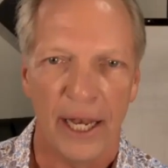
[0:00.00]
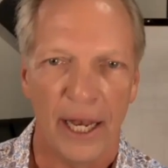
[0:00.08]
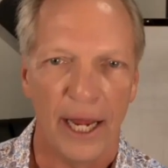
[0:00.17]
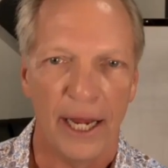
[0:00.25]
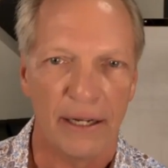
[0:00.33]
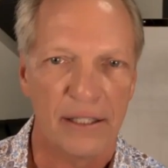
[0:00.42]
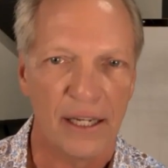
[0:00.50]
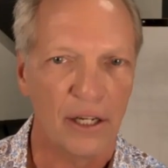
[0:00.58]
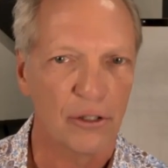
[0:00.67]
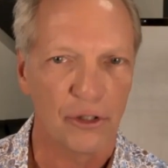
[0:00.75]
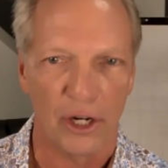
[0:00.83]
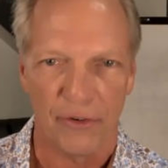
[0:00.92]
a
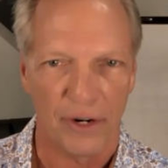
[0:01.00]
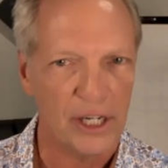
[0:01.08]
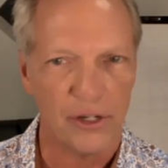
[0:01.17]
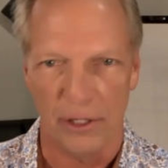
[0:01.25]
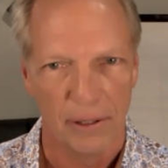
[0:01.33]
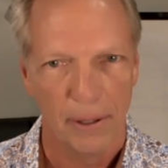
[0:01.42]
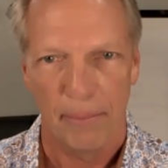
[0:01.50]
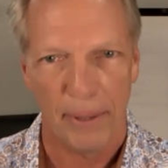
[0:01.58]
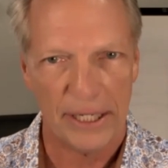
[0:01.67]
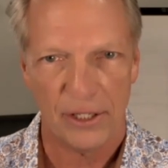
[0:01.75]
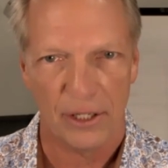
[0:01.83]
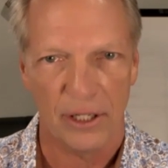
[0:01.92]
single generation,
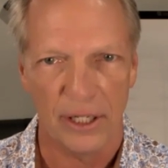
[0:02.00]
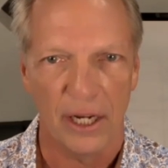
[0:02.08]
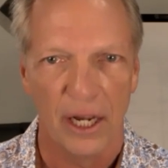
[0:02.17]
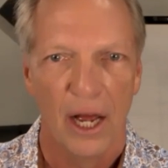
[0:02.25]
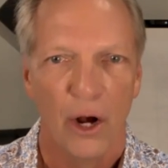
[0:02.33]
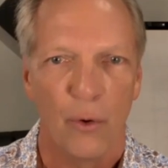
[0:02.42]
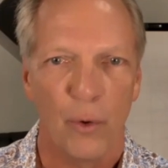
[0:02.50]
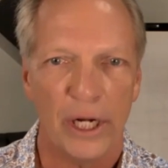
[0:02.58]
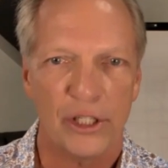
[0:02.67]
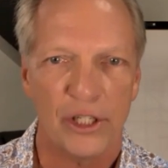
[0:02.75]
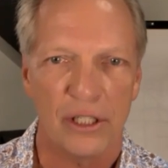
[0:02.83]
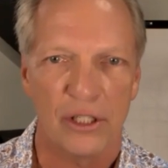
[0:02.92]
basically,
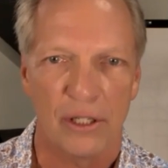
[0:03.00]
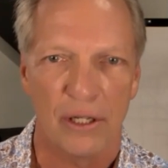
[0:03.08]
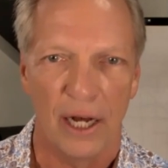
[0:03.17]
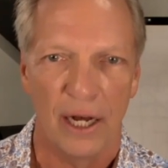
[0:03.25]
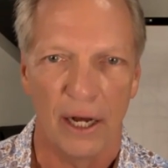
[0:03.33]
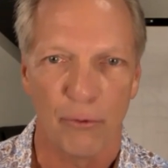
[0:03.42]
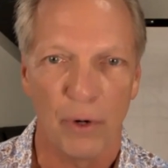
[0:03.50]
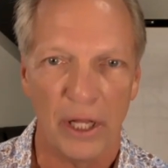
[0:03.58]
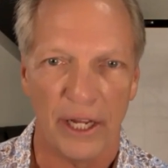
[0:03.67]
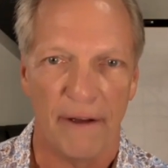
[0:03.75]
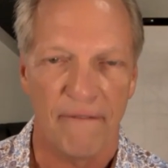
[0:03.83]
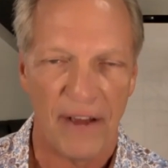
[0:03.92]
which is a, a
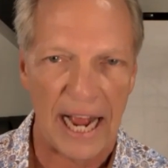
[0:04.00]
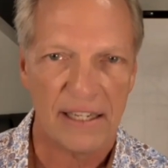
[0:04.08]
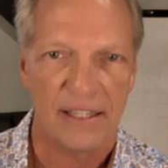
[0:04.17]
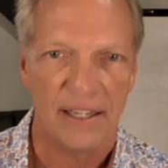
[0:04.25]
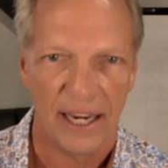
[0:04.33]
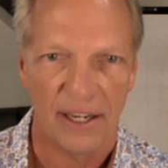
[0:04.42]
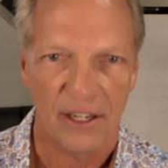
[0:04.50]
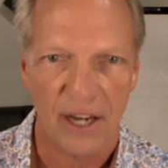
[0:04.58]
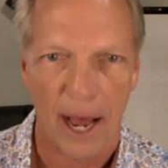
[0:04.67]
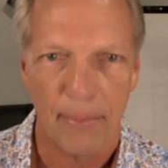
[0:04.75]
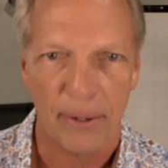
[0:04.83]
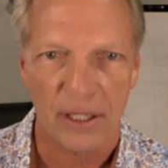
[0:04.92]
really a fascinating
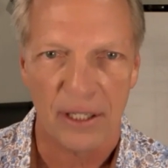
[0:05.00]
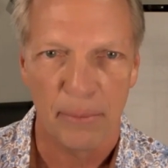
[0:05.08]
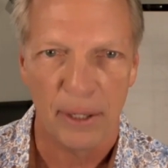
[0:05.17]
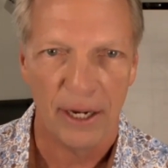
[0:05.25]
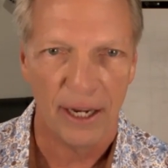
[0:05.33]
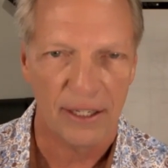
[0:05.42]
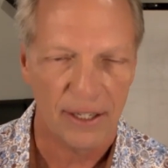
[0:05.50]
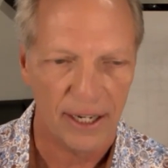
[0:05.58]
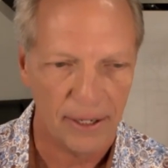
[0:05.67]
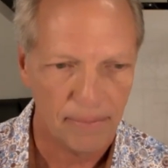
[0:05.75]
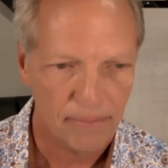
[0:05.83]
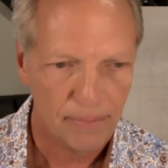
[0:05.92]
topic to me as
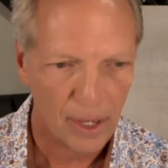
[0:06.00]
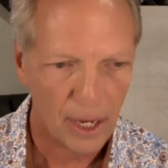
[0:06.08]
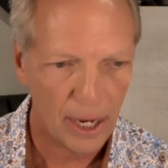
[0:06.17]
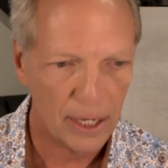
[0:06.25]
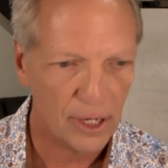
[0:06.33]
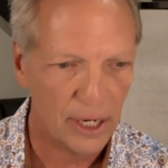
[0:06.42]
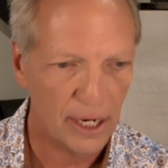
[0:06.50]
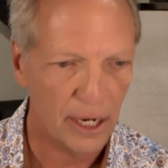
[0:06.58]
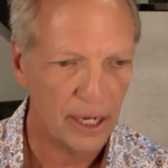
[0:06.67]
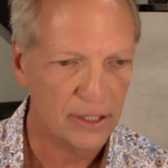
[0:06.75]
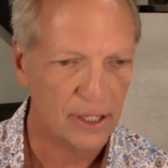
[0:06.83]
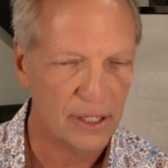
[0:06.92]
a as a,
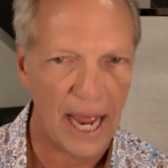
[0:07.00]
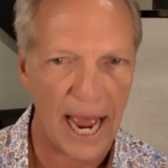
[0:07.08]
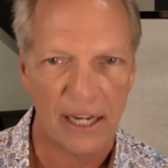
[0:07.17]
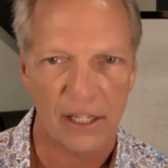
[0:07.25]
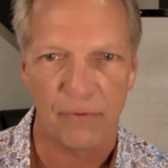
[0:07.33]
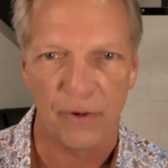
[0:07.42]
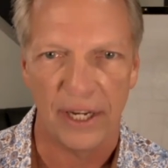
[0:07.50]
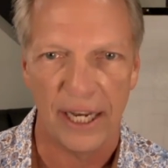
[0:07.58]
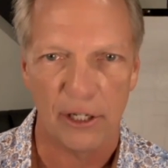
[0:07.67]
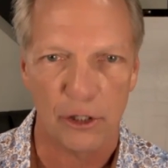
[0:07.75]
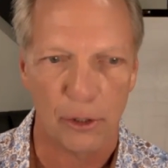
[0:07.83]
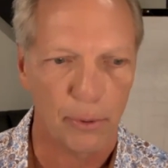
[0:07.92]
as a tax and
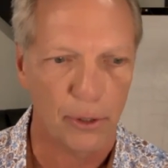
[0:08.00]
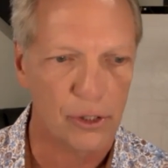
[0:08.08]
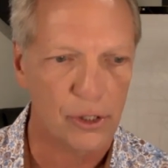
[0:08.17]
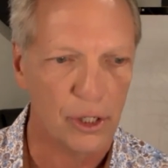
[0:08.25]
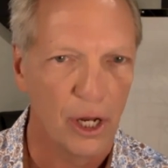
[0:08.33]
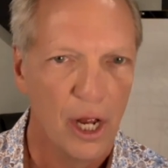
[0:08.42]
financial person.